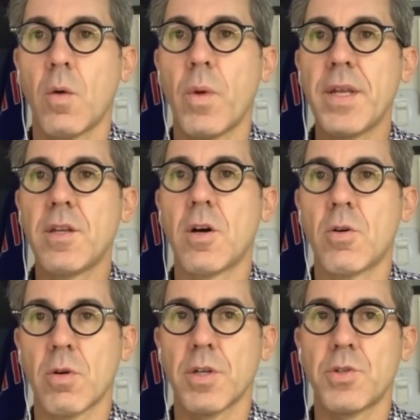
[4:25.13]

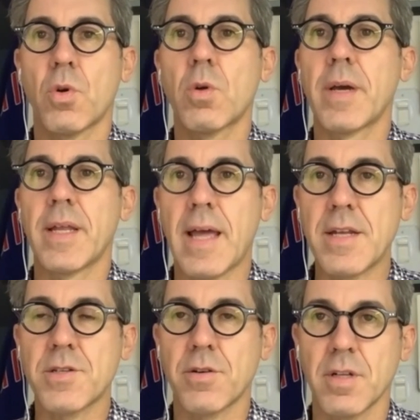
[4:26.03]
window or a doorway to
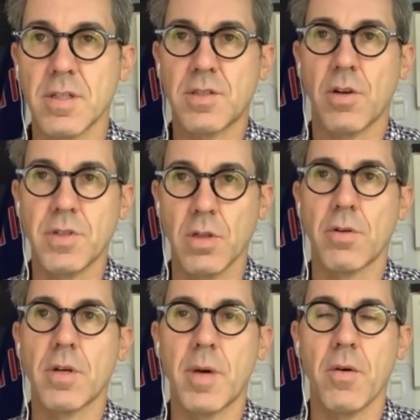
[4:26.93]
enter to start to
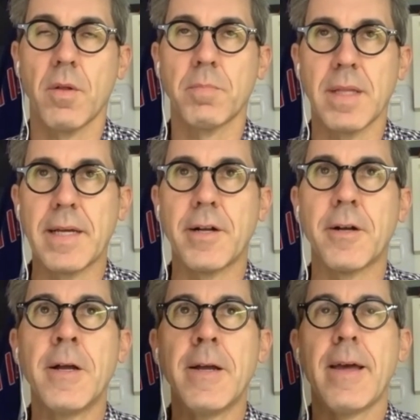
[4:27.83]
learn about a player.